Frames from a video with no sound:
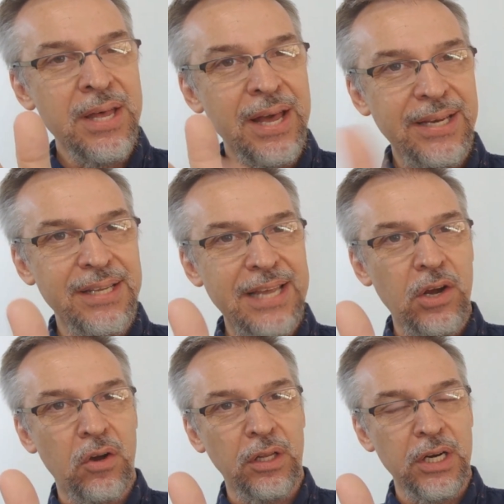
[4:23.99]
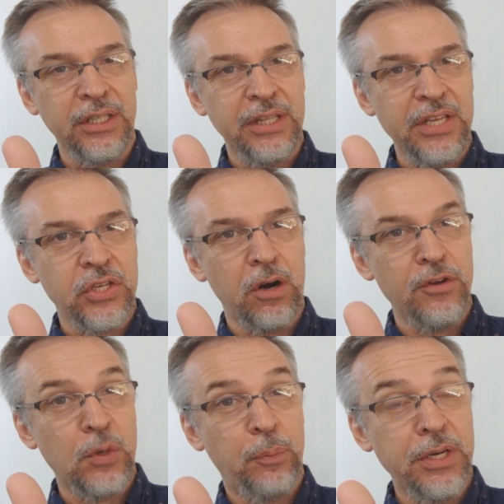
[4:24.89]
I did say earlier that these
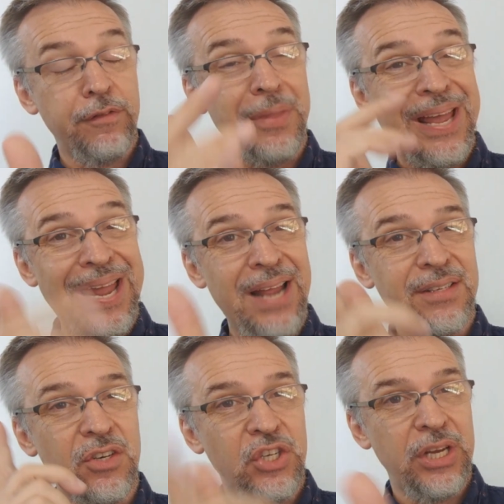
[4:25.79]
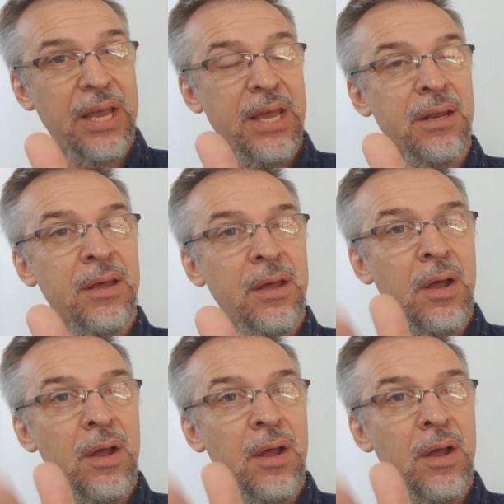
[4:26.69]
cards are printed from the Hanson Chen